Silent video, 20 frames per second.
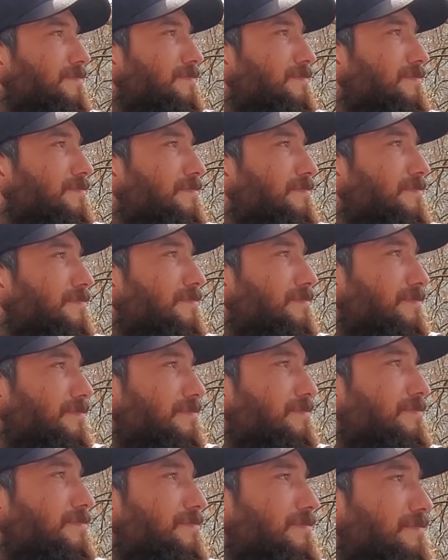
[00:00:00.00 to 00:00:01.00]

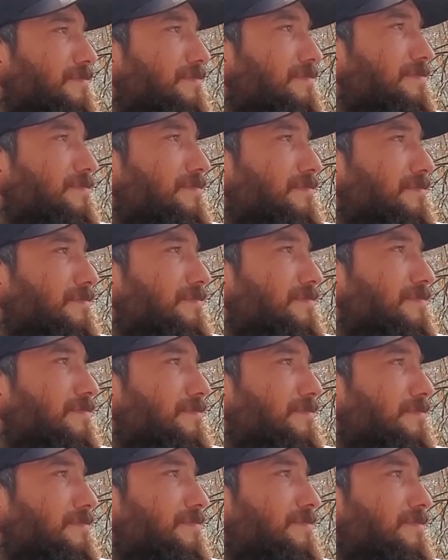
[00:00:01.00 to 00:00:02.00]

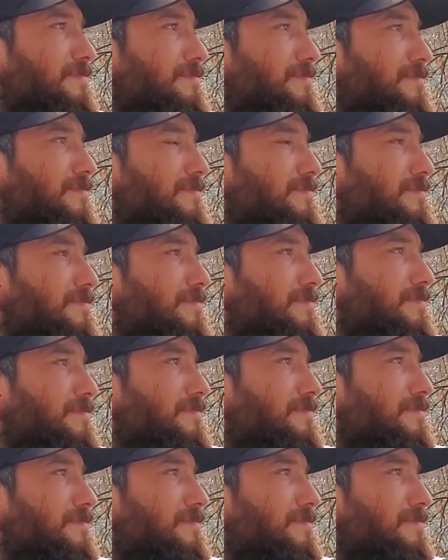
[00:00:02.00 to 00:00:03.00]

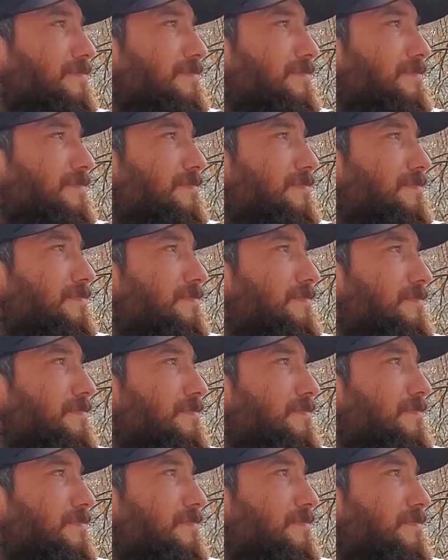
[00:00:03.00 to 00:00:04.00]

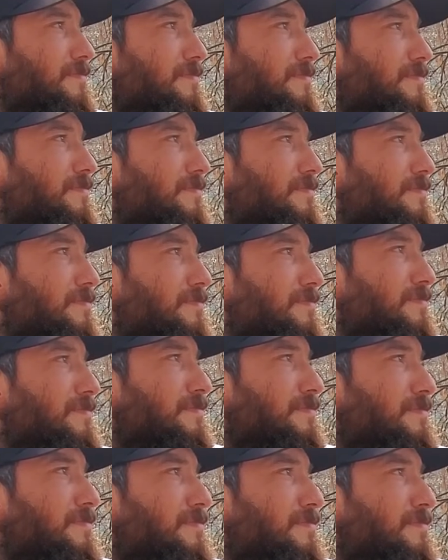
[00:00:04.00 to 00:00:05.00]

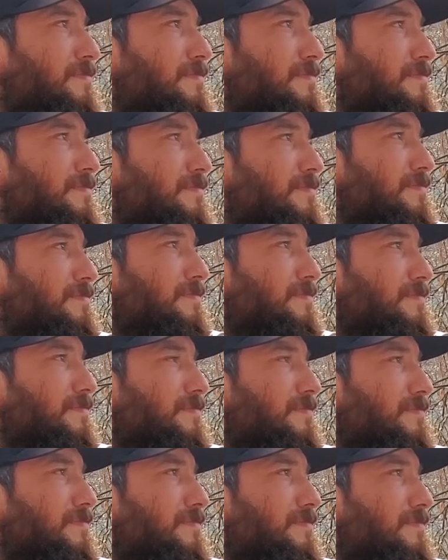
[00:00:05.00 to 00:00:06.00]

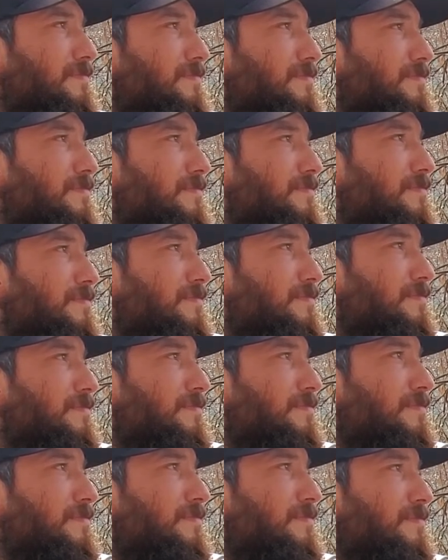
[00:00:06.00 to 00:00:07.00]

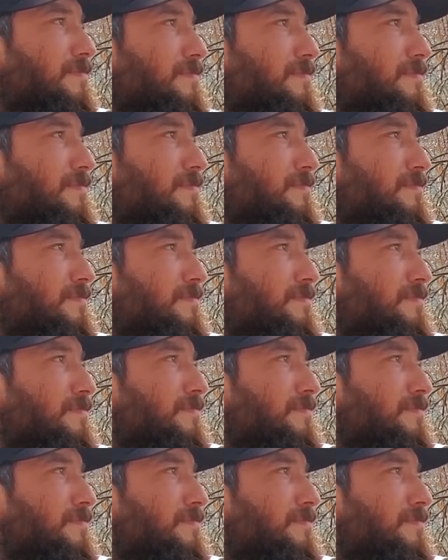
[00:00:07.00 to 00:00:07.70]
[no speech]